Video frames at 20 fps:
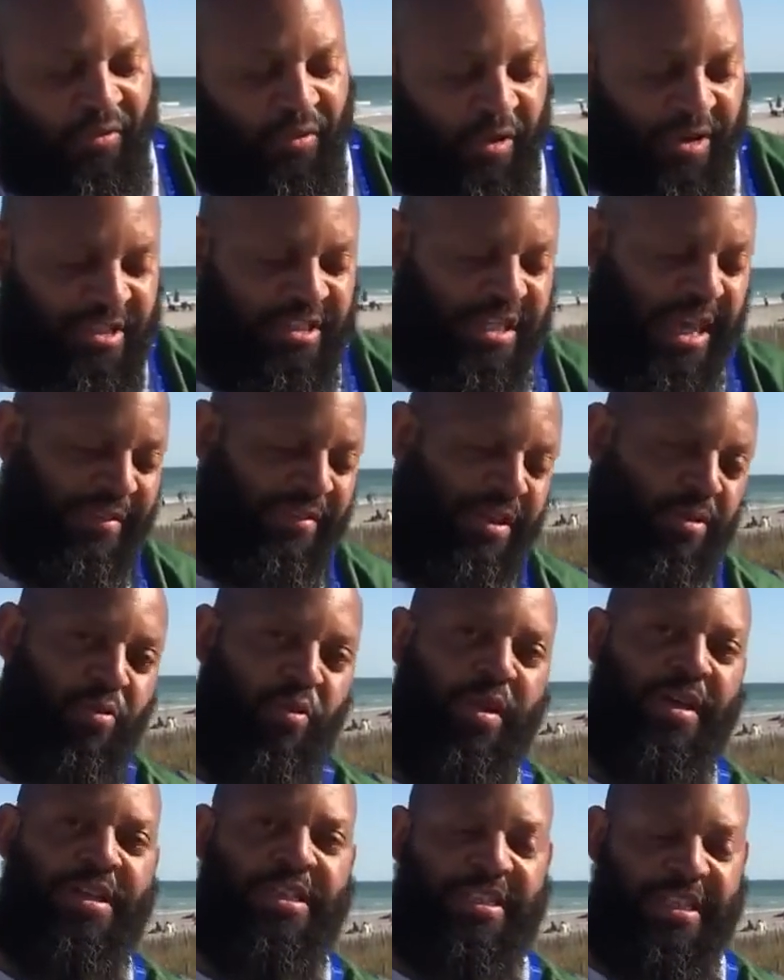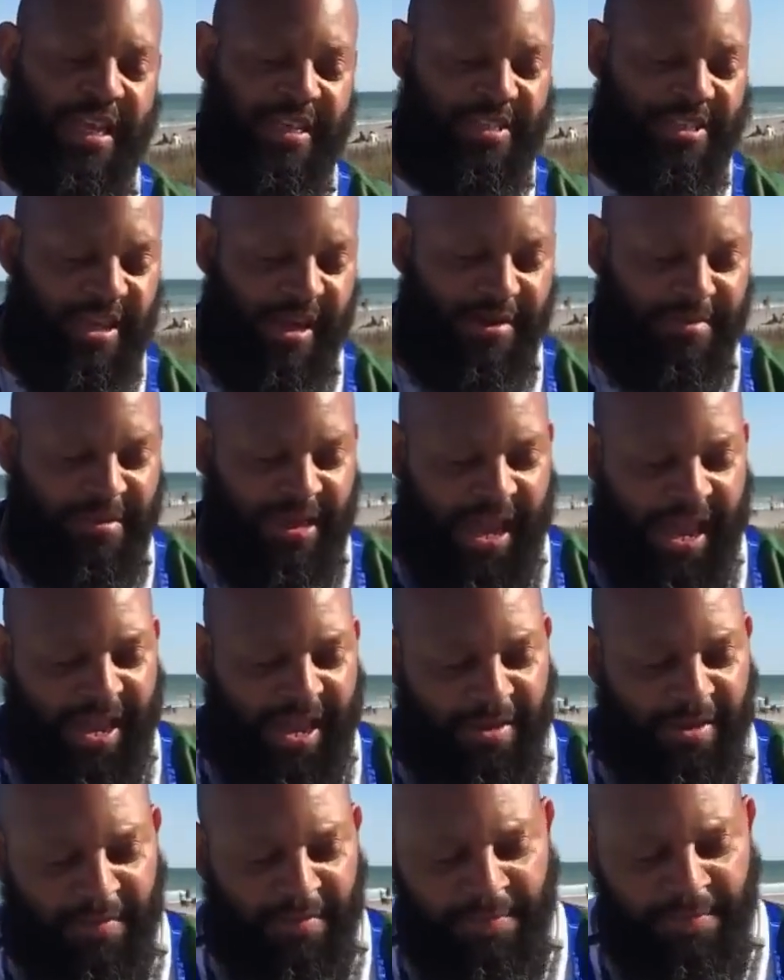Isaiah 47 and 1, it says, Come
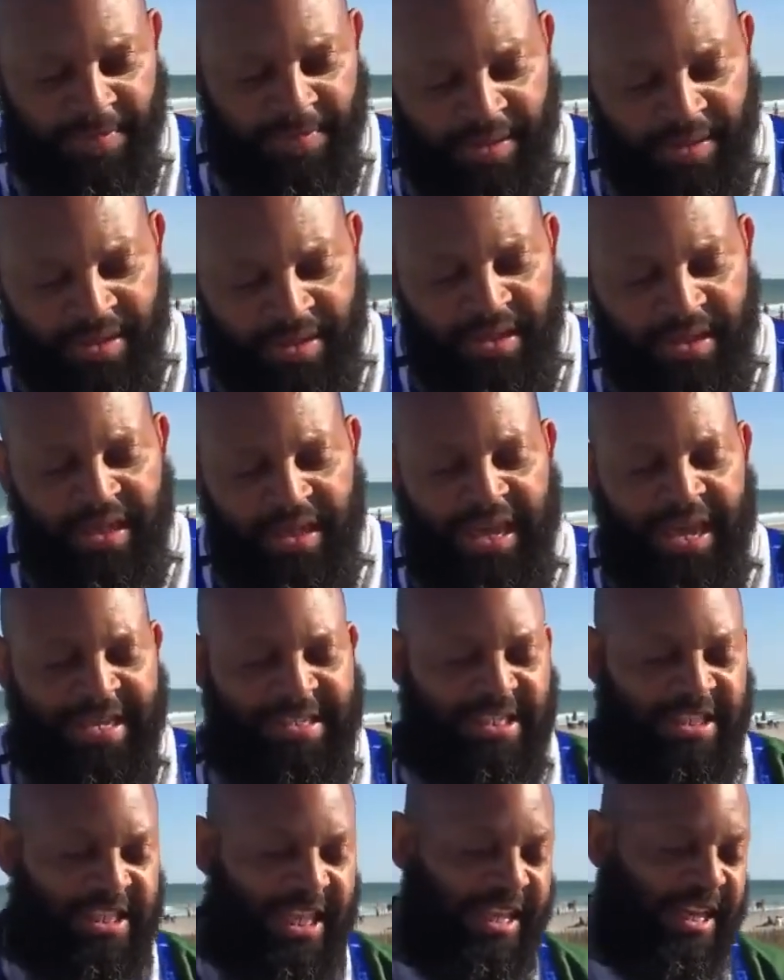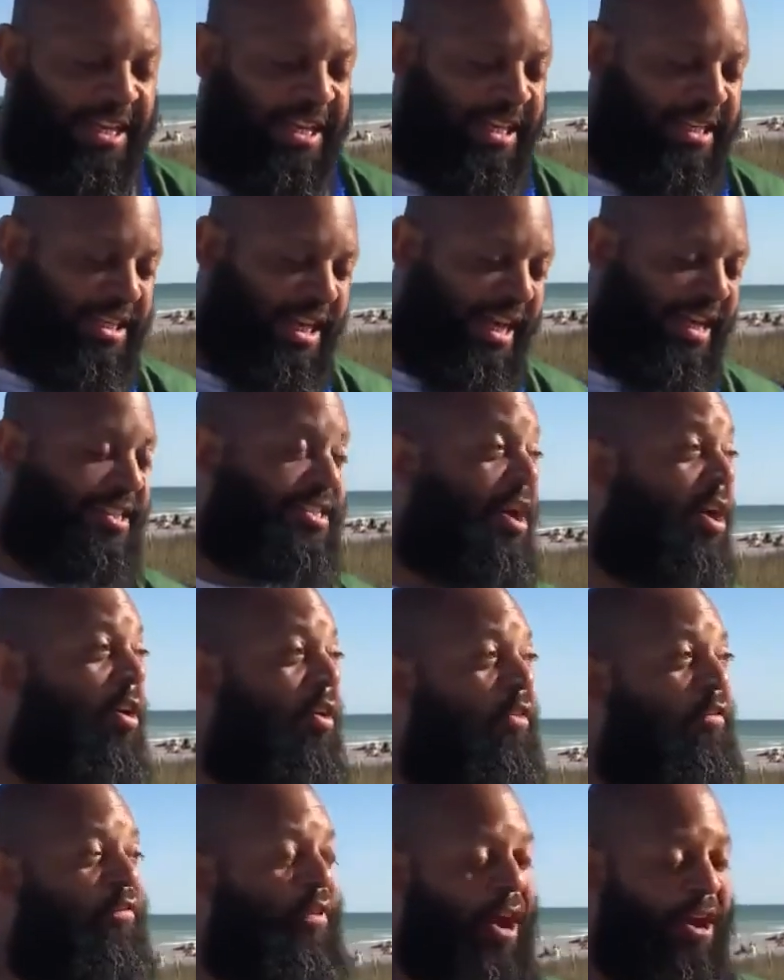down and sit in the dust,
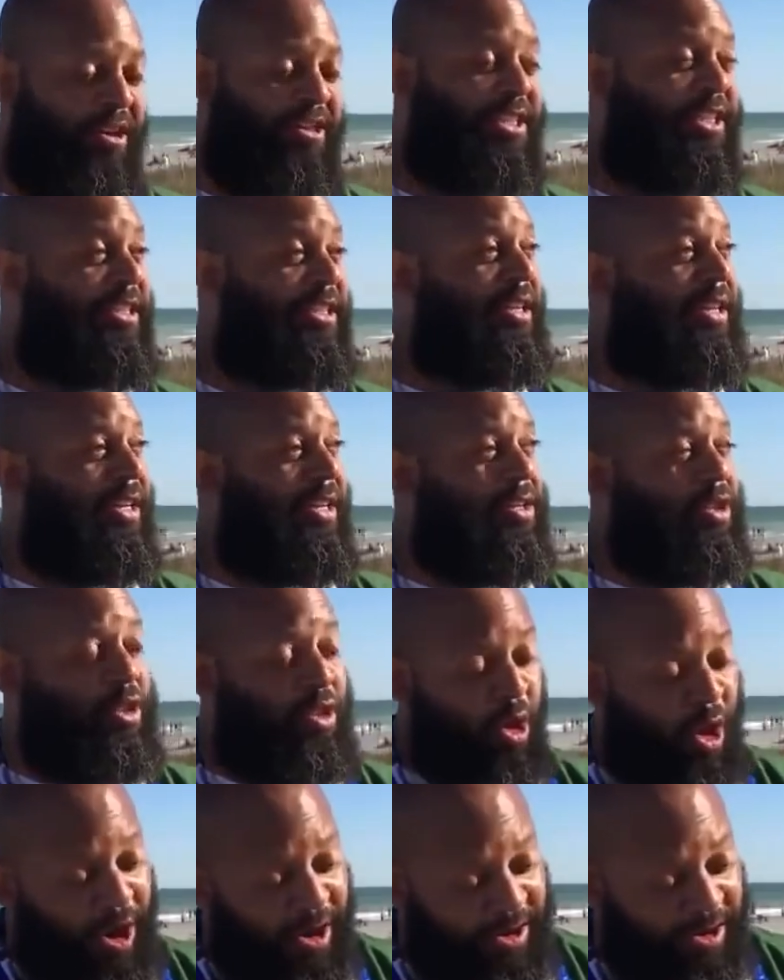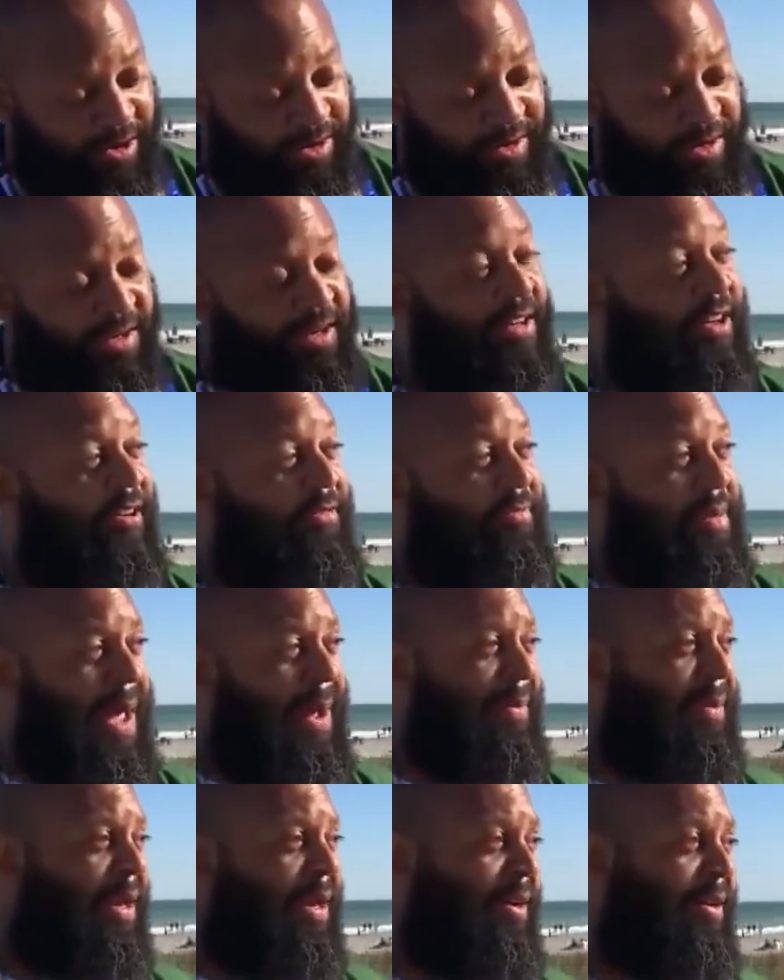O virgin daughter of
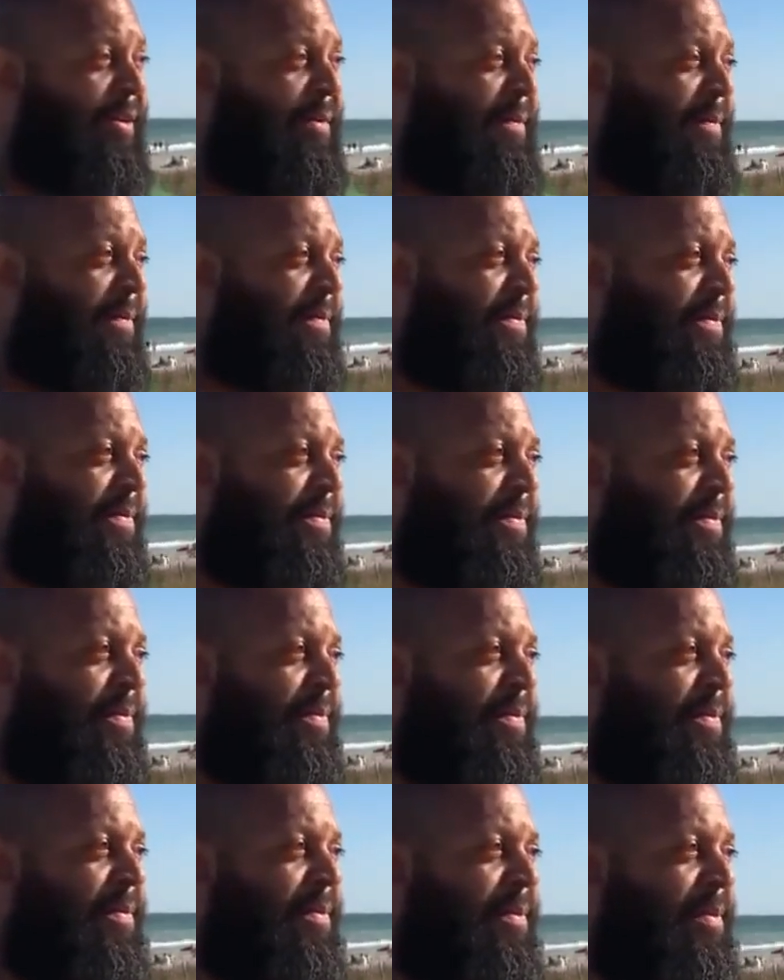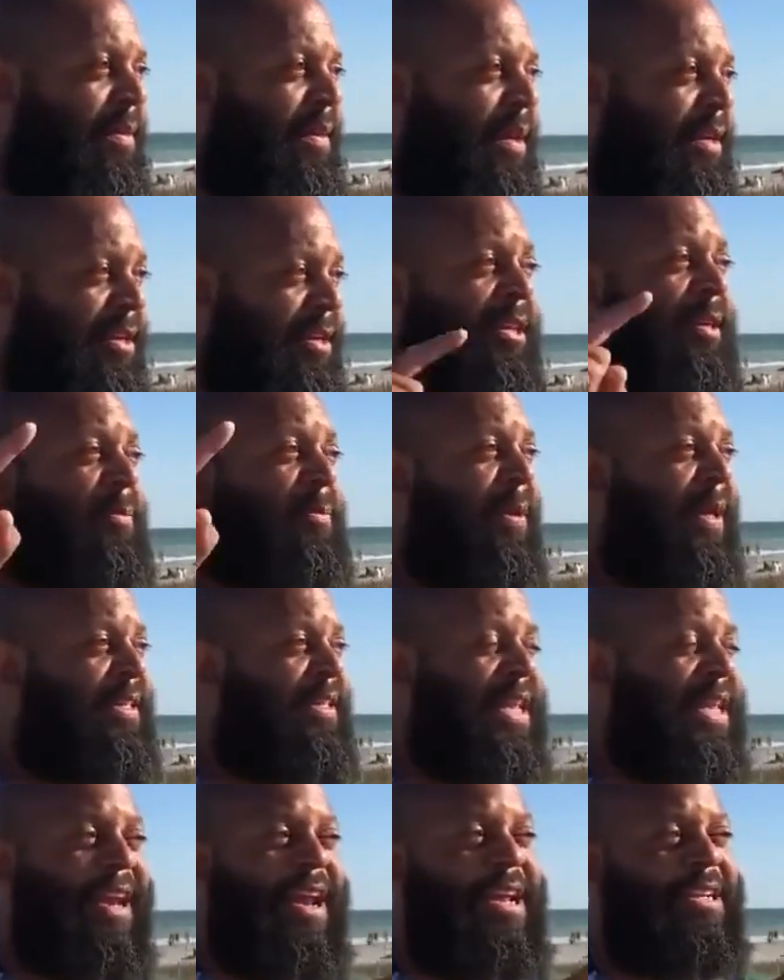Babylon. Another
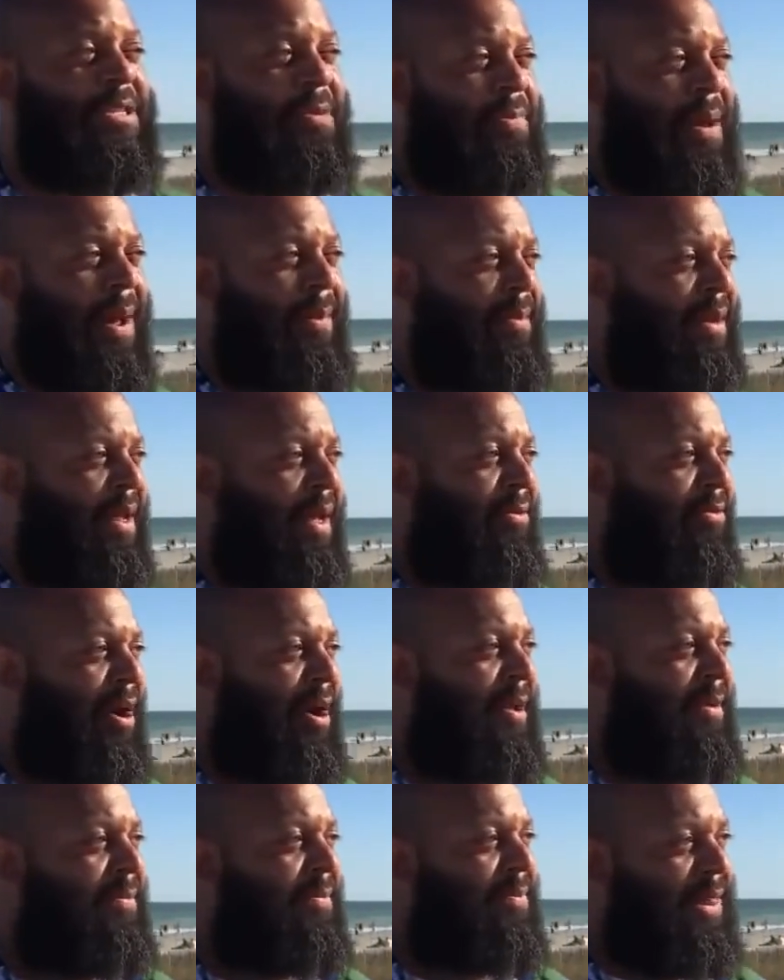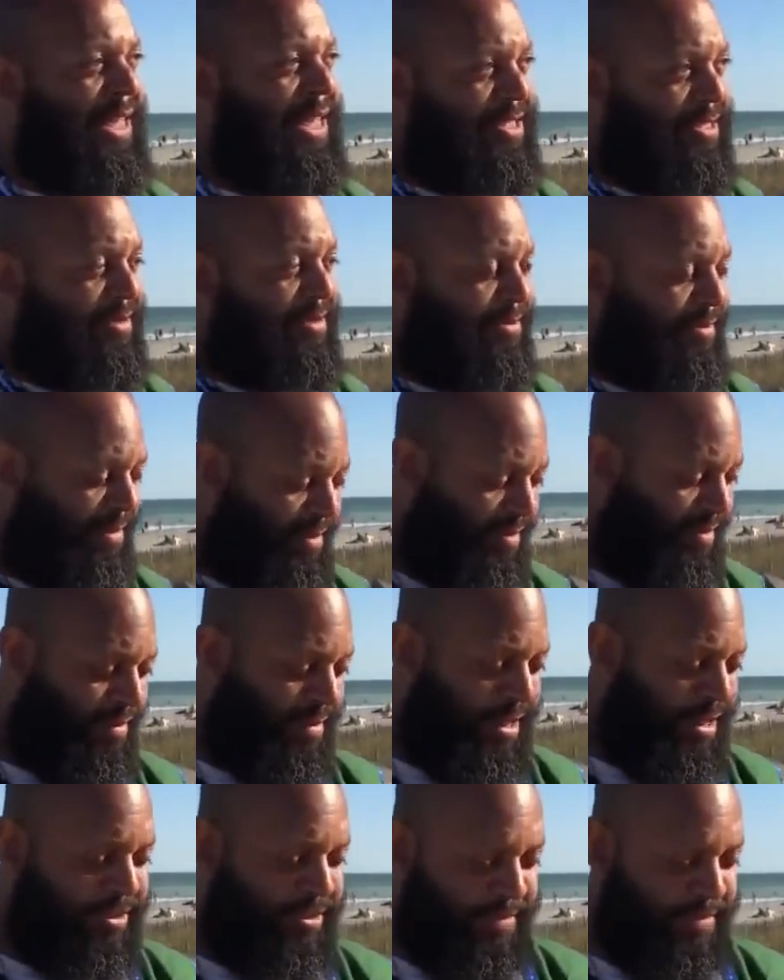place, not ancient Babylon, right? Yeah. Listen. Why
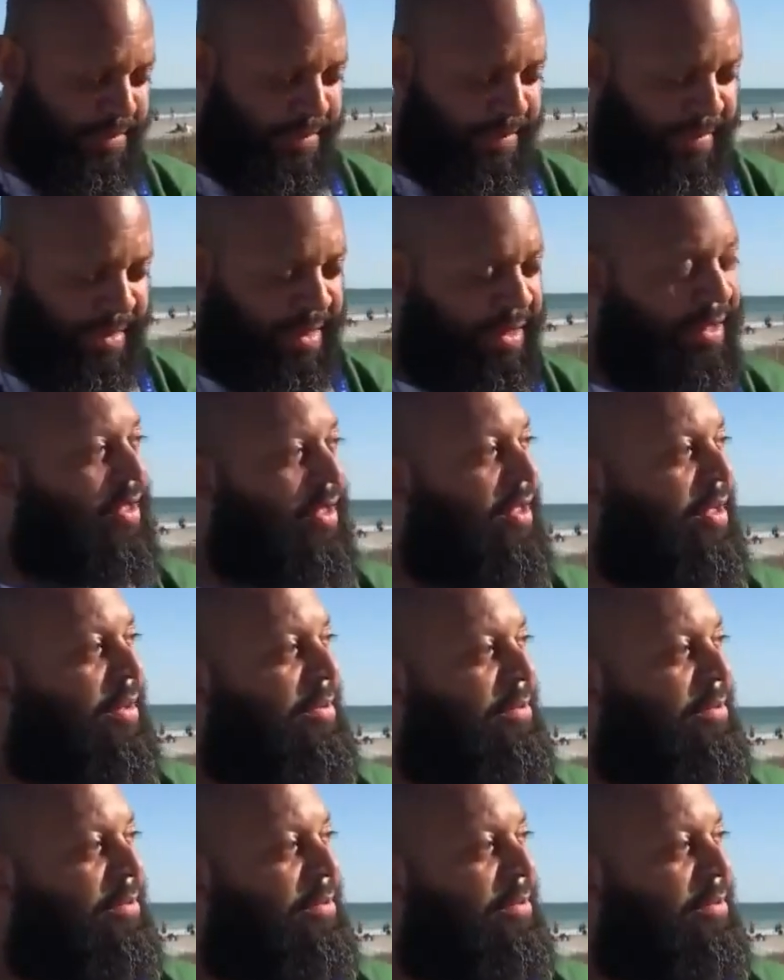did he listen, daughter?